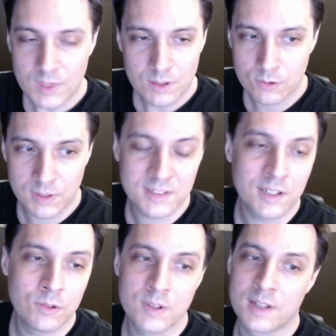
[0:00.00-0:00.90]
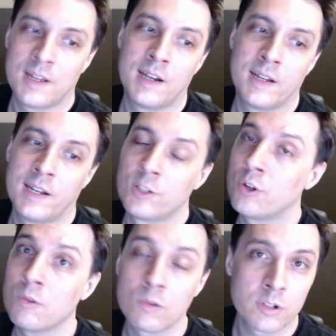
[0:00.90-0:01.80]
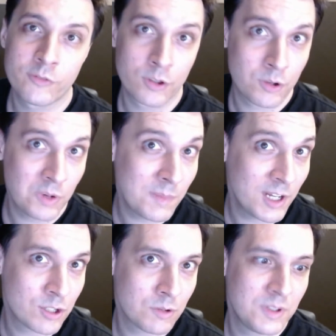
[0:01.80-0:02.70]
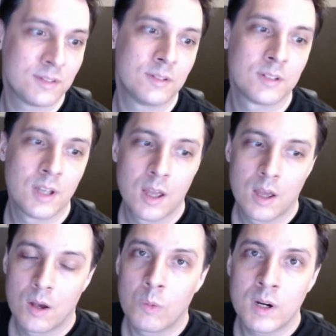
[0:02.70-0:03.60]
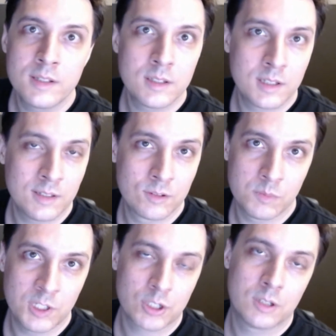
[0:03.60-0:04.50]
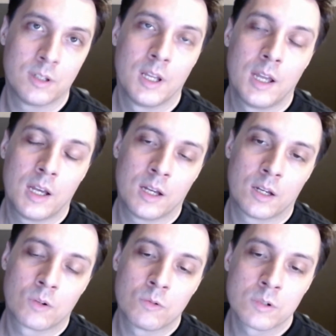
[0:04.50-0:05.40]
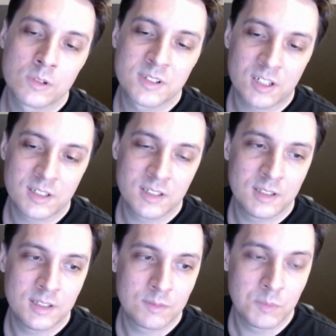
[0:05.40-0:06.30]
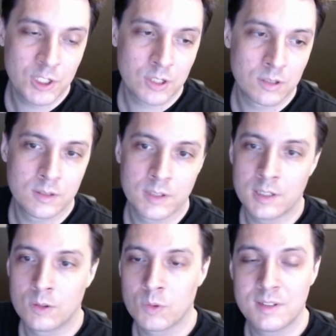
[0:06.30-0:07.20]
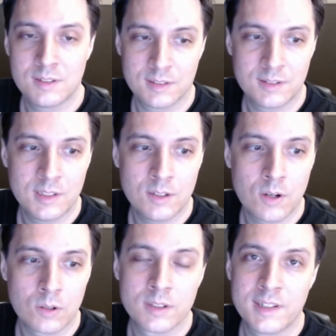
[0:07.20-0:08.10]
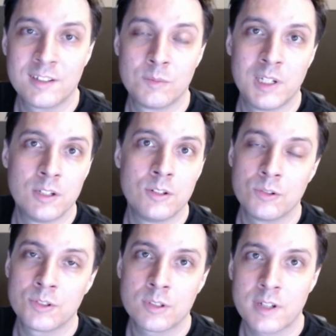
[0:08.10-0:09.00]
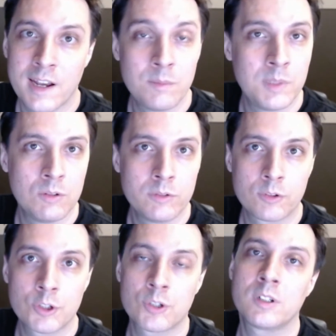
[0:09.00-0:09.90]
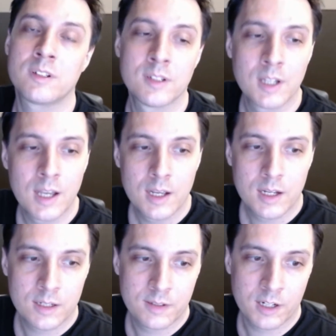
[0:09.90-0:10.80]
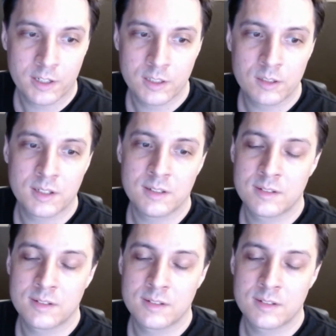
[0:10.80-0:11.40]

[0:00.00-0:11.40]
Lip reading: So let's get to that. I joined Google for three major reasons. One is the mission. Google started this mission in 2016 called Next Billion User, NBU for short. The idea is